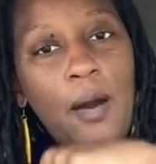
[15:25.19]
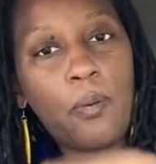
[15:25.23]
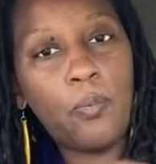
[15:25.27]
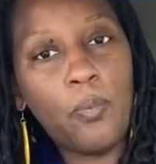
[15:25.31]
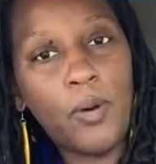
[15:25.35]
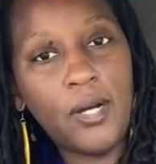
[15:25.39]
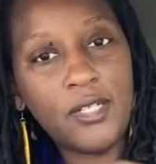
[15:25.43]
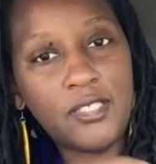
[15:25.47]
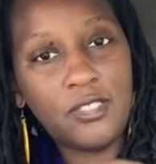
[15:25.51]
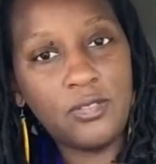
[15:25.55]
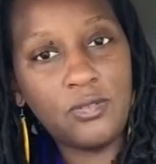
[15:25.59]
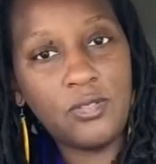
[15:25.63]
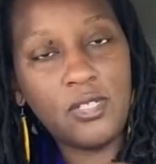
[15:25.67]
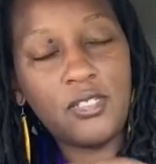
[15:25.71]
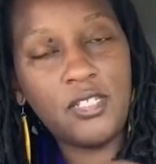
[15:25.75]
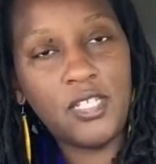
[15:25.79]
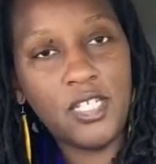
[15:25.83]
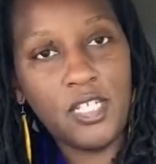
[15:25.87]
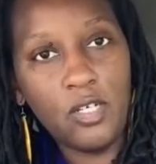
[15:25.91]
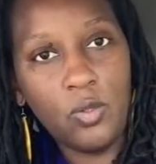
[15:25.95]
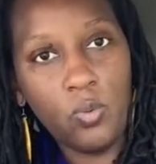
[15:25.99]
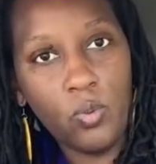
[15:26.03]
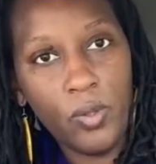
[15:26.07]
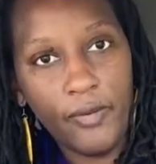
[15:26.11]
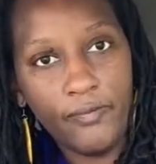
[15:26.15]
want you to
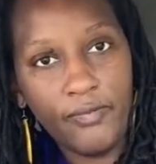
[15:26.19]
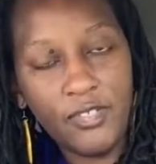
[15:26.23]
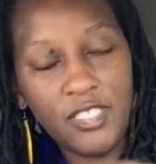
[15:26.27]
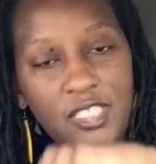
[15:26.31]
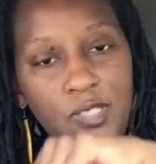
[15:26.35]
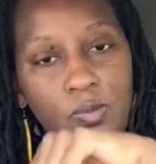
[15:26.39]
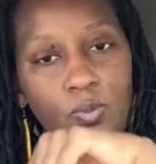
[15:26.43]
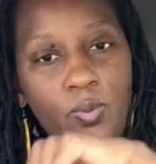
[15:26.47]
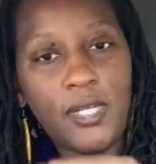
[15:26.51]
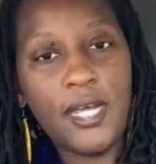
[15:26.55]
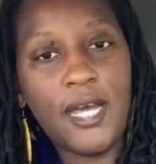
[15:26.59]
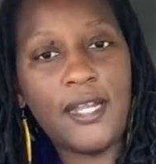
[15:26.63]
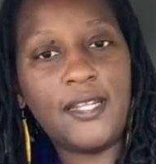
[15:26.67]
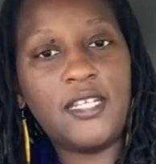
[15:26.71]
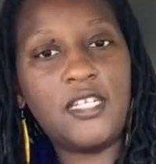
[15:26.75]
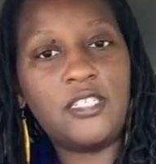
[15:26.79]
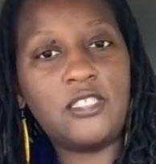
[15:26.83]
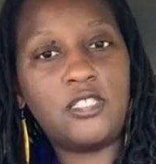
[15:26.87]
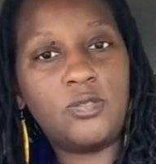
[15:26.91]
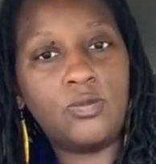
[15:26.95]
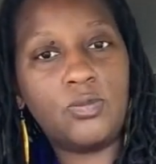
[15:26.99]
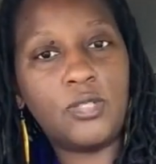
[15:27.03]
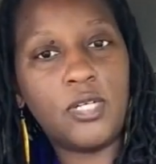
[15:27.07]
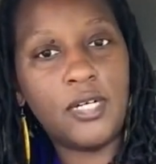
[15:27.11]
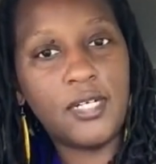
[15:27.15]
deal with. This is what I need
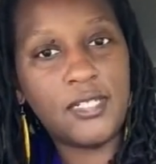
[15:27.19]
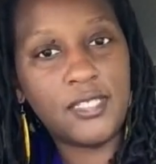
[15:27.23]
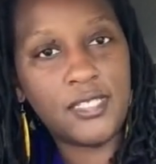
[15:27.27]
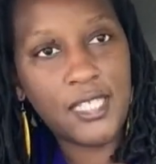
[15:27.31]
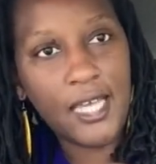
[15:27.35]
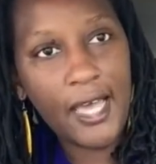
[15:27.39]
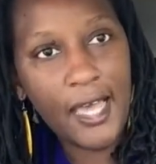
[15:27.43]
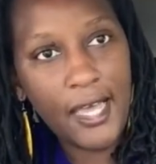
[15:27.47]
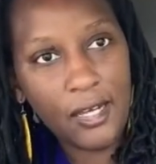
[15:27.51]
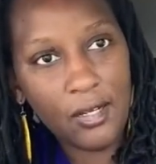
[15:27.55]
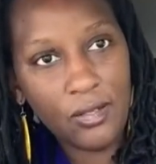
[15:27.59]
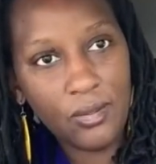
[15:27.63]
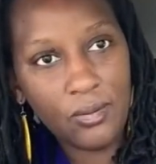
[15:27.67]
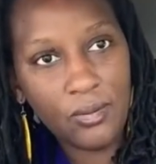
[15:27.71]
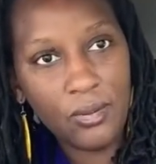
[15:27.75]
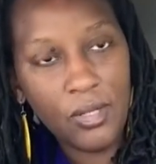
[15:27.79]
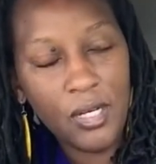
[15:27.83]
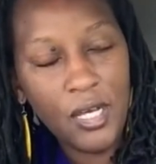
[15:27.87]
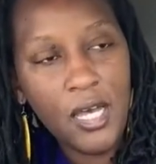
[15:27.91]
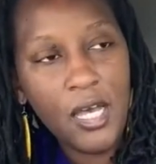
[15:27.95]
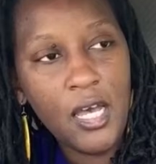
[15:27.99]
you to untangle.